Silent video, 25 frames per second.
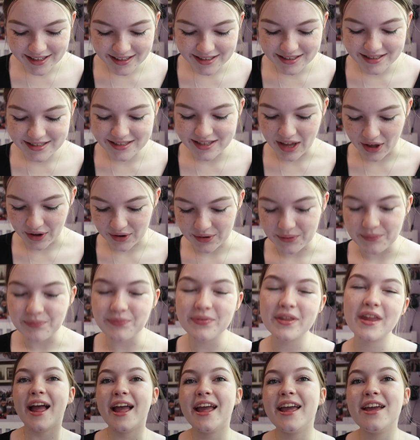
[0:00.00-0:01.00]
So,
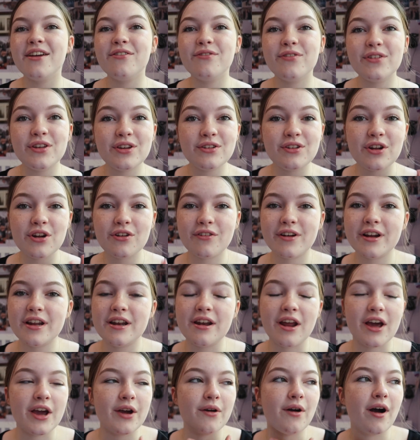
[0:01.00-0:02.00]
if you don't already
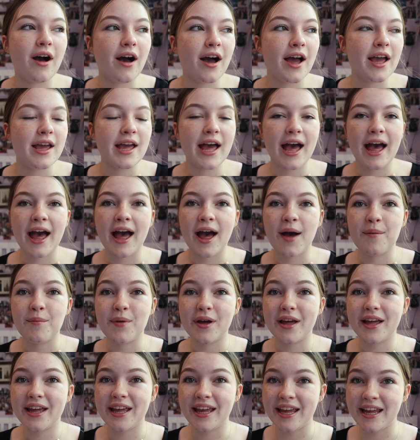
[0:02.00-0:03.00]
know, I am
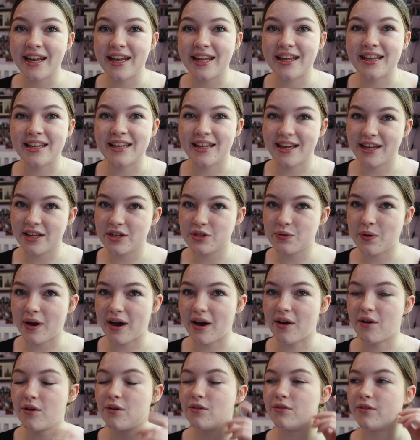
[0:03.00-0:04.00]
in Year
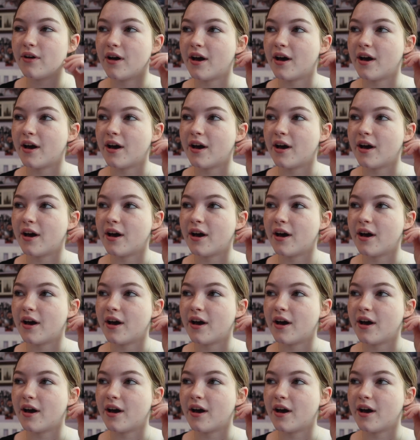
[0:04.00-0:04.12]
12.